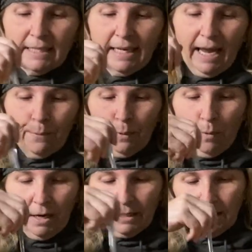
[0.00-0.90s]
Again, we
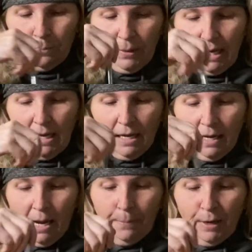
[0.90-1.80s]
want it to be
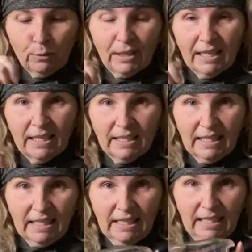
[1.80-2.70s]
about the
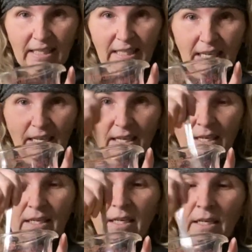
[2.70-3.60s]
consistency
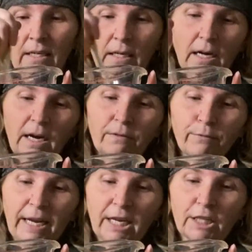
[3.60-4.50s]
of
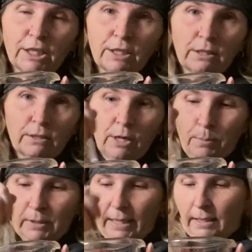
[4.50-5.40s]
regular
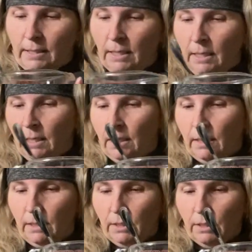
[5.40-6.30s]
scrambled eggs.
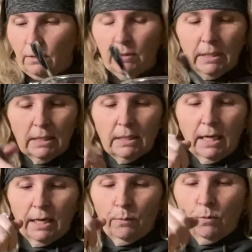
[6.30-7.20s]
So this is
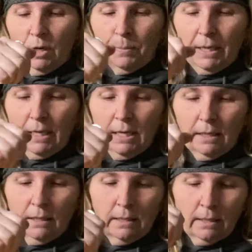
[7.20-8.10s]
getting warm in
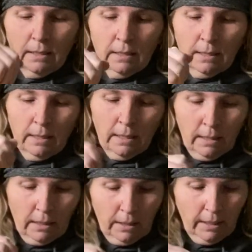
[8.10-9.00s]
here.
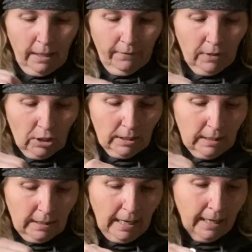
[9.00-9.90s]
I'm gonna give it just
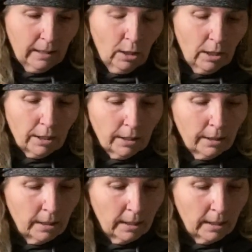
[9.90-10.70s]
a second longer.